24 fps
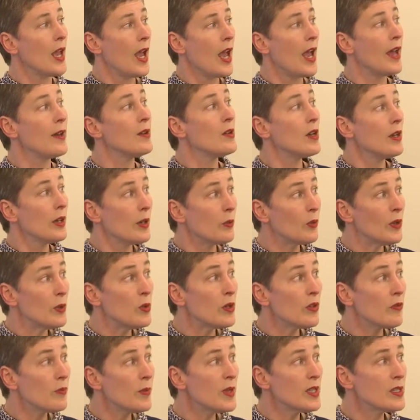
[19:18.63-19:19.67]
And we
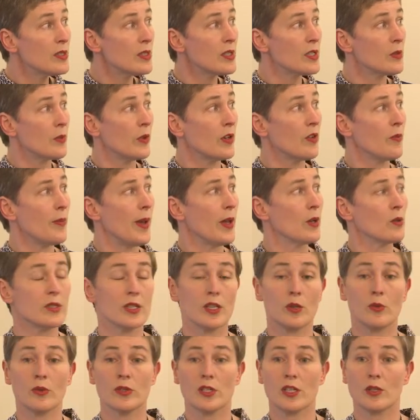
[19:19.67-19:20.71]
would have missed this one if panel
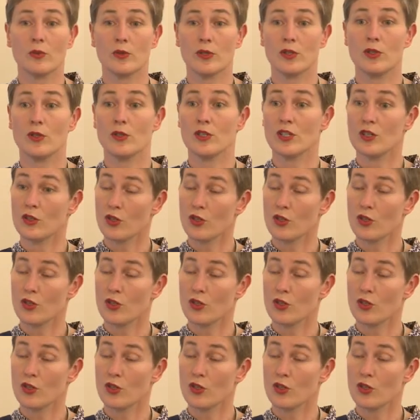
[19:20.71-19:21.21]
sequencing was used,